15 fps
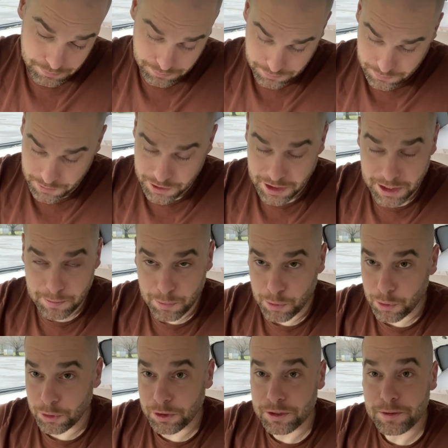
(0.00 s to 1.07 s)
just keep
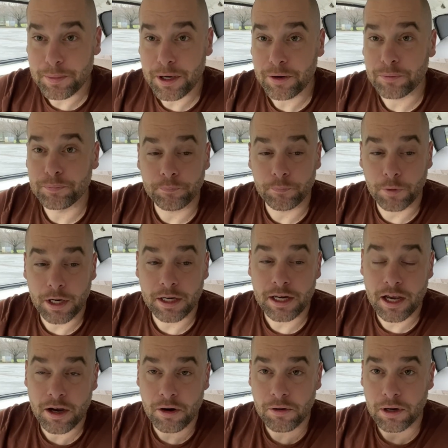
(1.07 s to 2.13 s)
rolling them out. Right
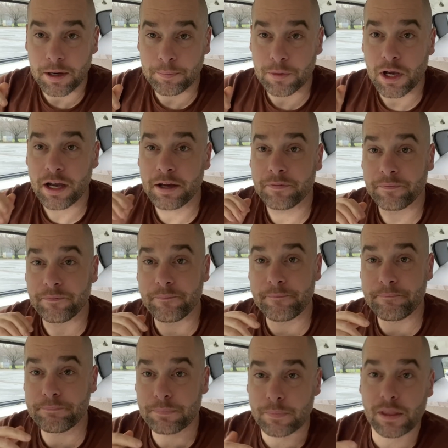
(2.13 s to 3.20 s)
now, I'm not
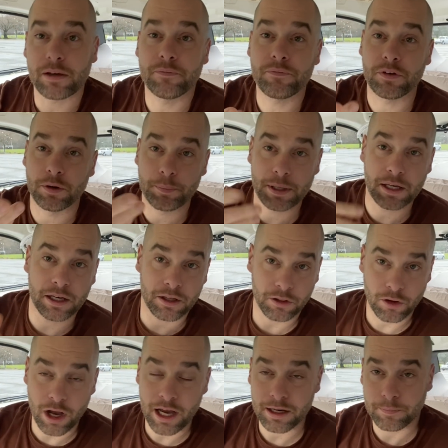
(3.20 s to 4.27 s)
filming a
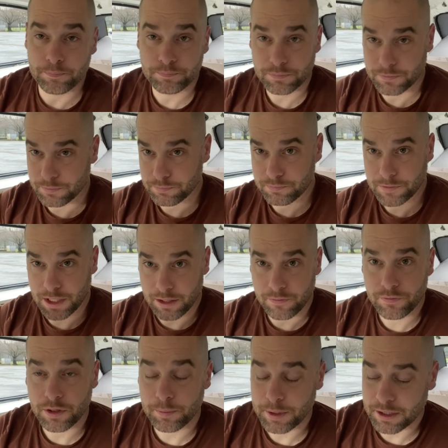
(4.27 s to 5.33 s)
lot. I'm kind of
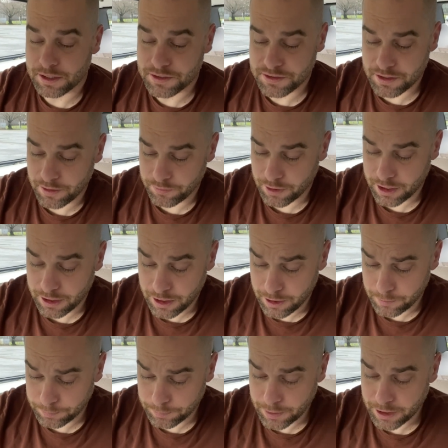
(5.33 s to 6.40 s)
filming this stuff right
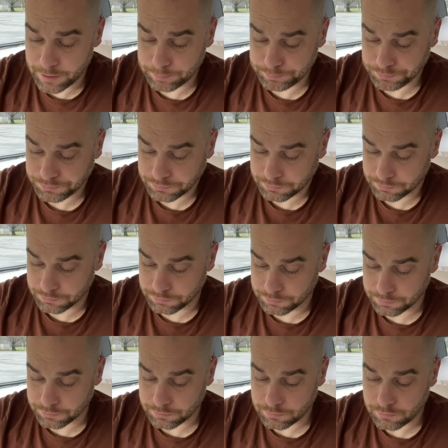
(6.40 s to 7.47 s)
now, but
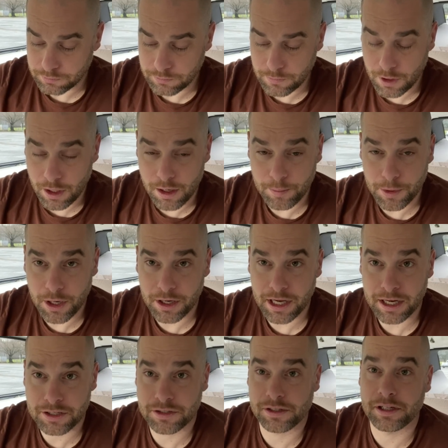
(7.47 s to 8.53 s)
I'm not
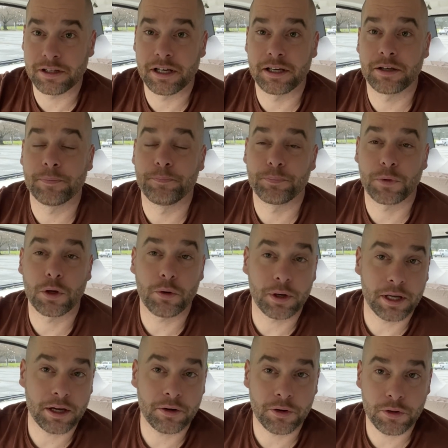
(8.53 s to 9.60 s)
actually like
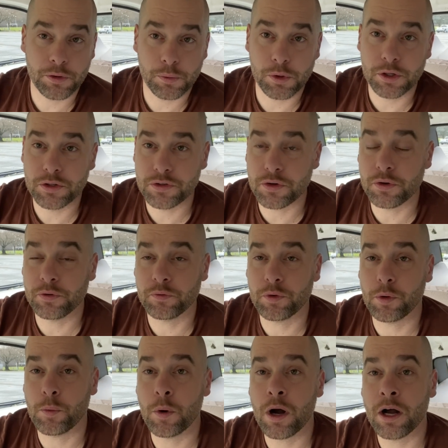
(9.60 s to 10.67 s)
going out into the woods, going for
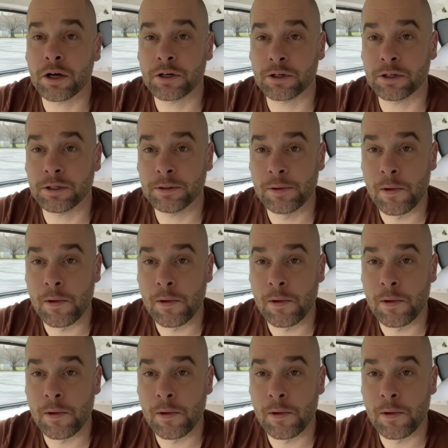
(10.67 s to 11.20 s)
a walk, or